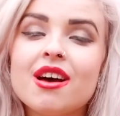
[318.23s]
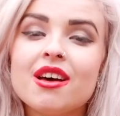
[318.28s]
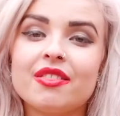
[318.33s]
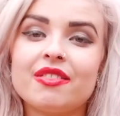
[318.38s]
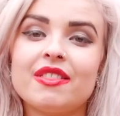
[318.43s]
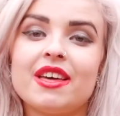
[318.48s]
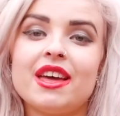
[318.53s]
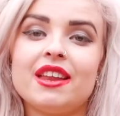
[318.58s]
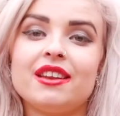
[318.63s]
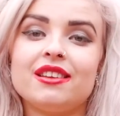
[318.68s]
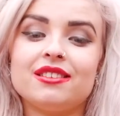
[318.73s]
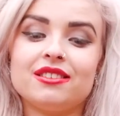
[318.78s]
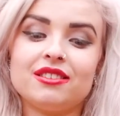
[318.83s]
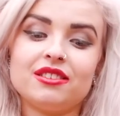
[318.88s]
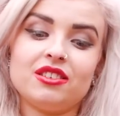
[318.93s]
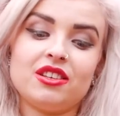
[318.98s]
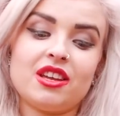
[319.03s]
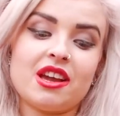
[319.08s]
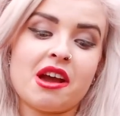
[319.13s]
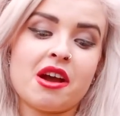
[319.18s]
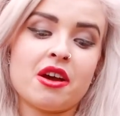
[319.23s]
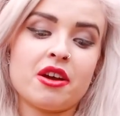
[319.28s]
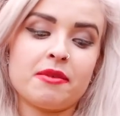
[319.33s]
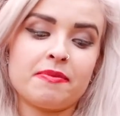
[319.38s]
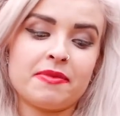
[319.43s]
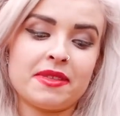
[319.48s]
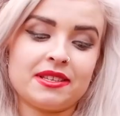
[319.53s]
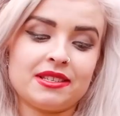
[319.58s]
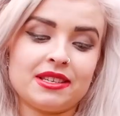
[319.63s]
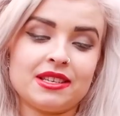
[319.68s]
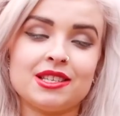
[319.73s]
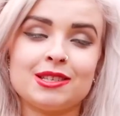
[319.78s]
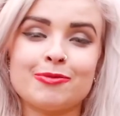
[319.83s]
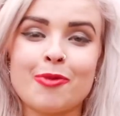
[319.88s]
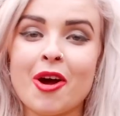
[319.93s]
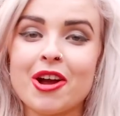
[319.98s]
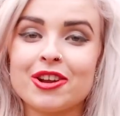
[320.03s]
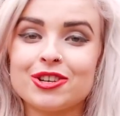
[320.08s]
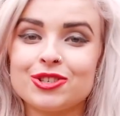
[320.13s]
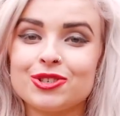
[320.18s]
then yeah, I hope this
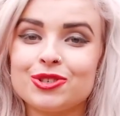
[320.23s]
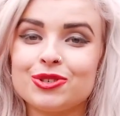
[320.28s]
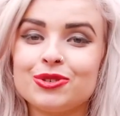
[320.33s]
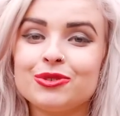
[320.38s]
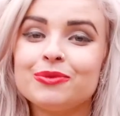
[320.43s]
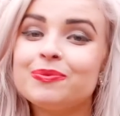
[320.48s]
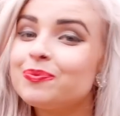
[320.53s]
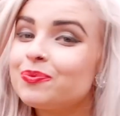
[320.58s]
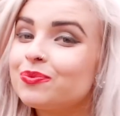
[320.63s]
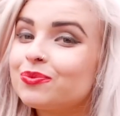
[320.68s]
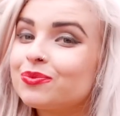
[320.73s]
inspired you.